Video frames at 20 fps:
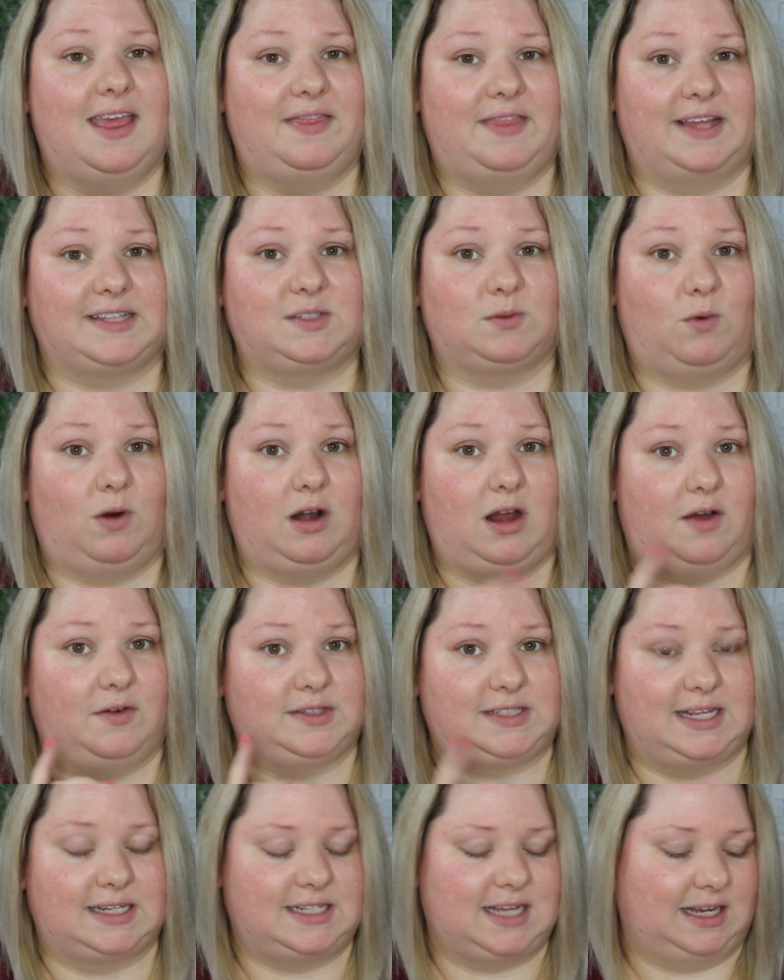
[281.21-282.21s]
That's a word I
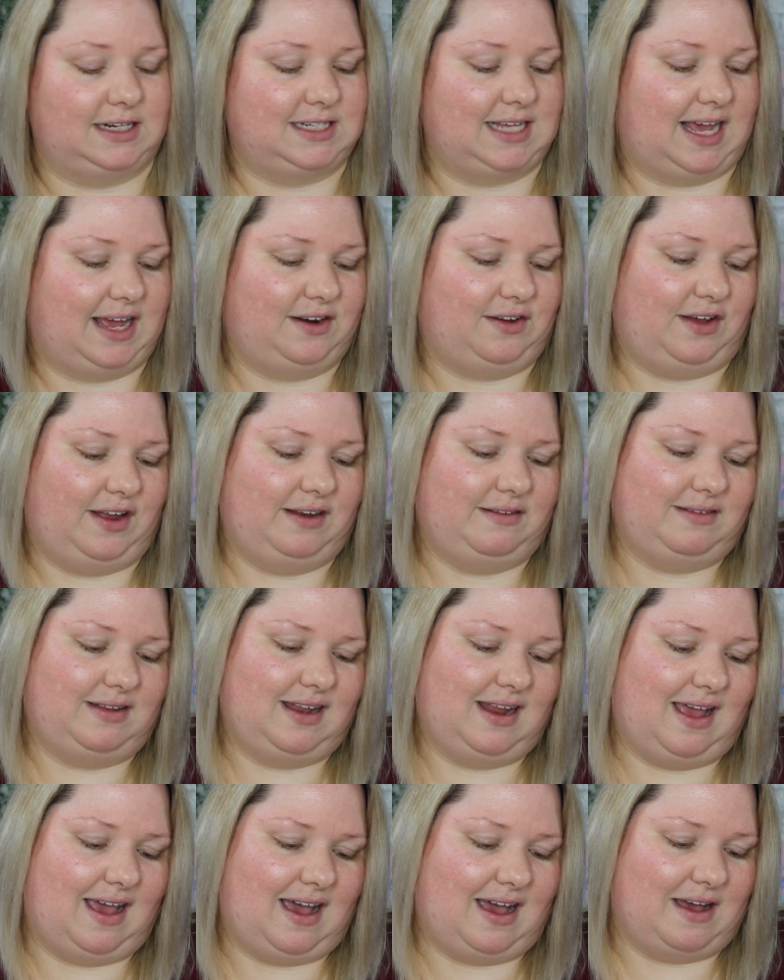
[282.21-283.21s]
always get tongue-tied
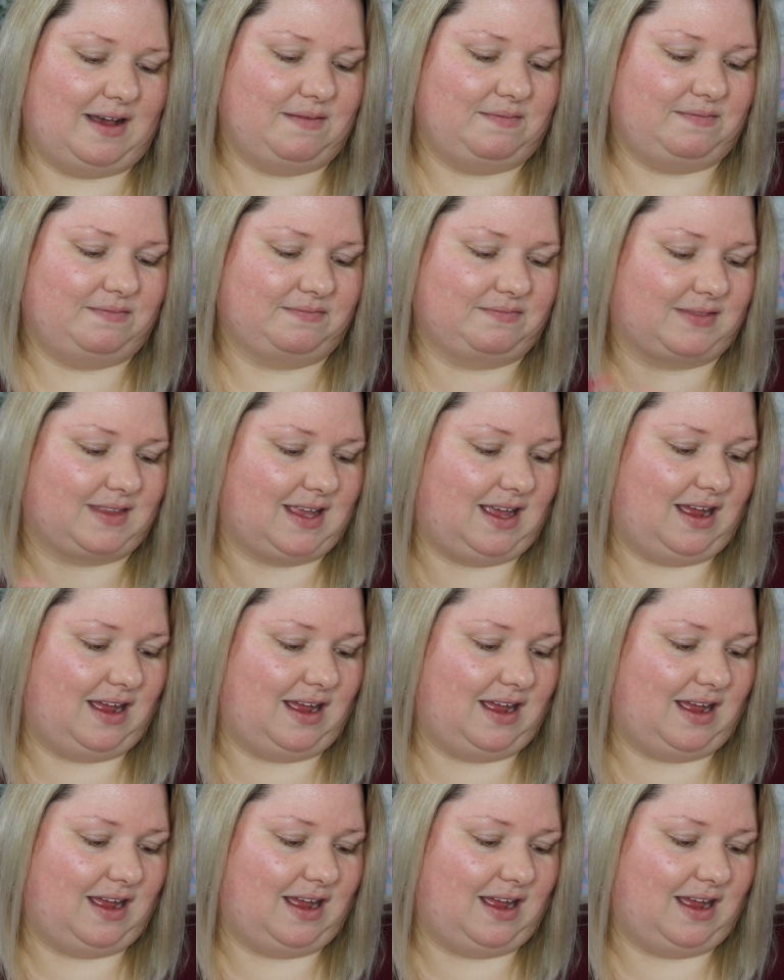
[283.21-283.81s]
on.